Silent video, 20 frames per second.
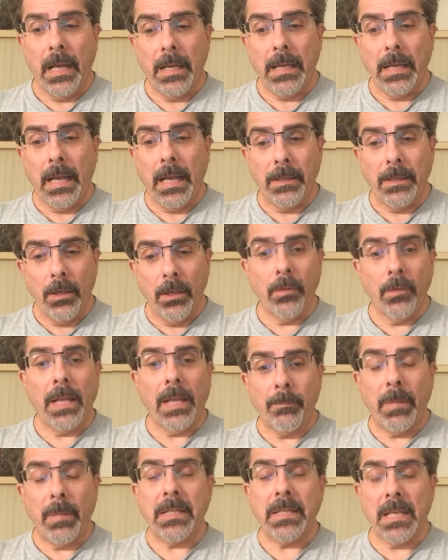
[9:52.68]
I know
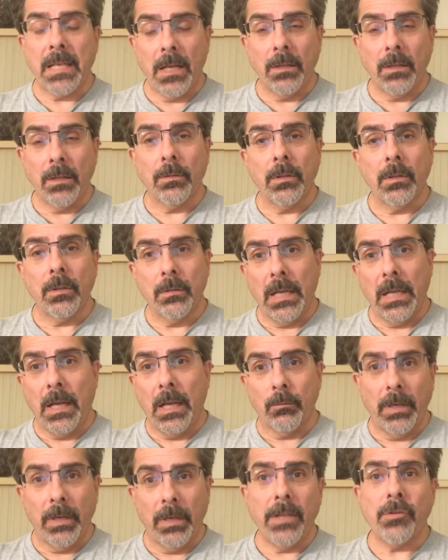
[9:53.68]
that may sound
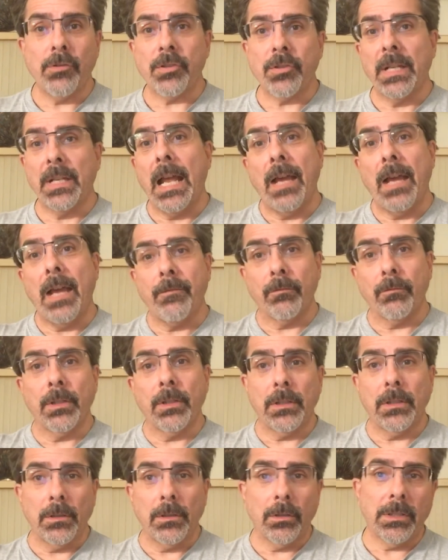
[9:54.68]
outrageous, and I haven't
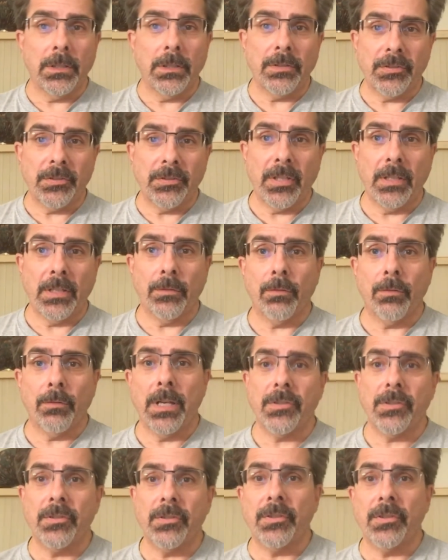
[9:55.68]
really looked at the Senate
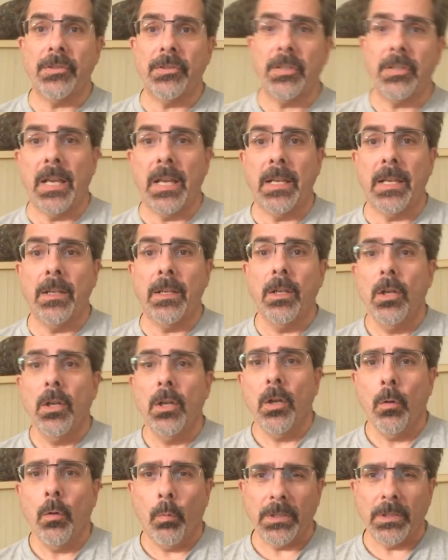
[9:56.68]
races to say
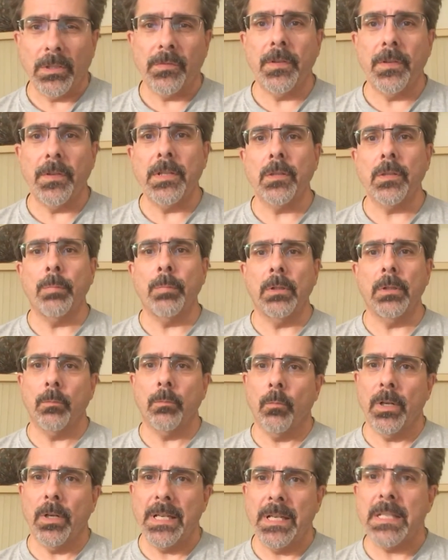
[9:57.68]
what's feasible
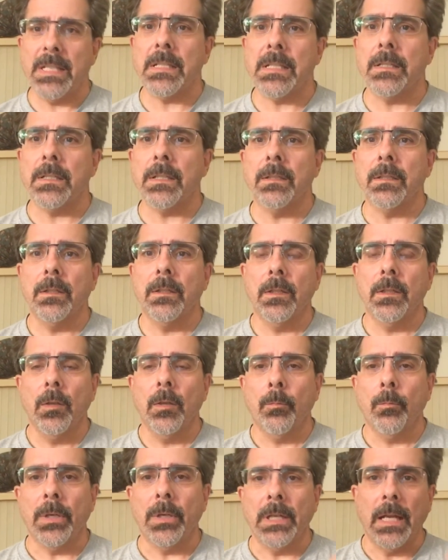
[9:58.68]
and what isn't,
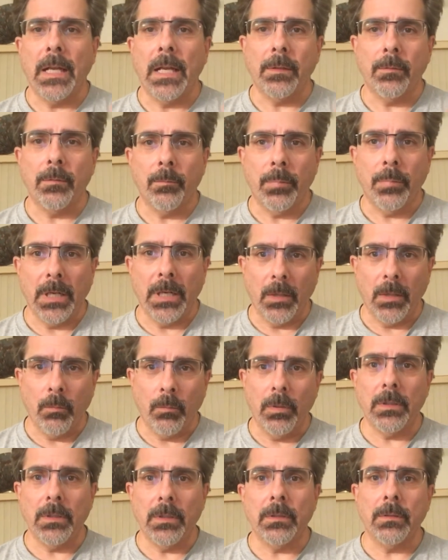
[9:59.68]
but I
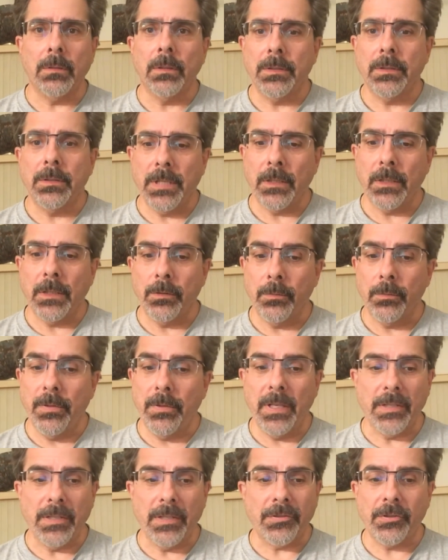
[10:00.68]
will tell you
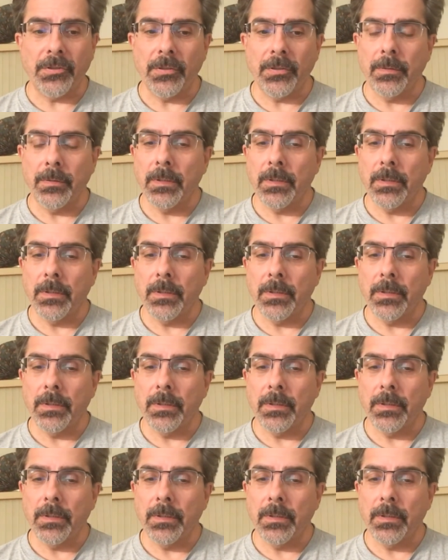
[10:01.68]
this.